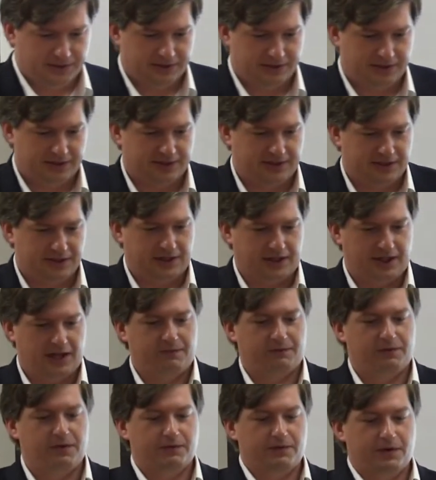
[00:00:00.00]
let's see.
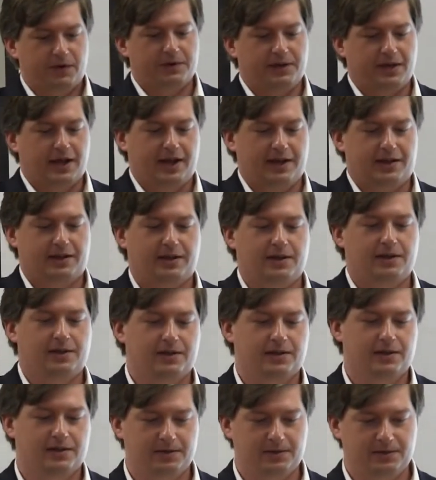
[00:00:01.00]
If you vote yes,
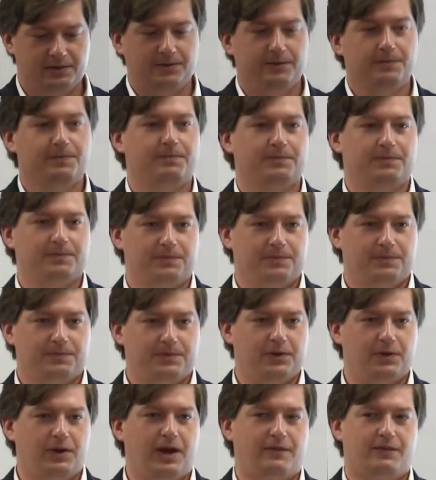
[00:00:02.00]

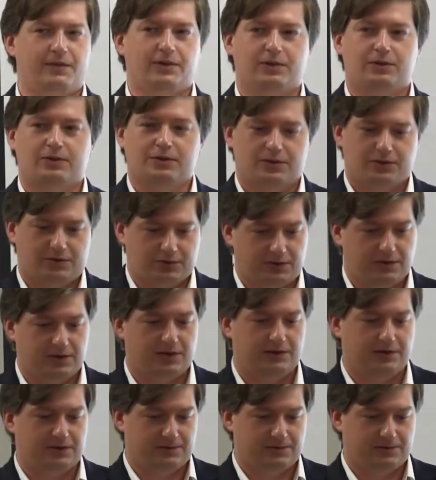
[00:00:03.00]
you have to start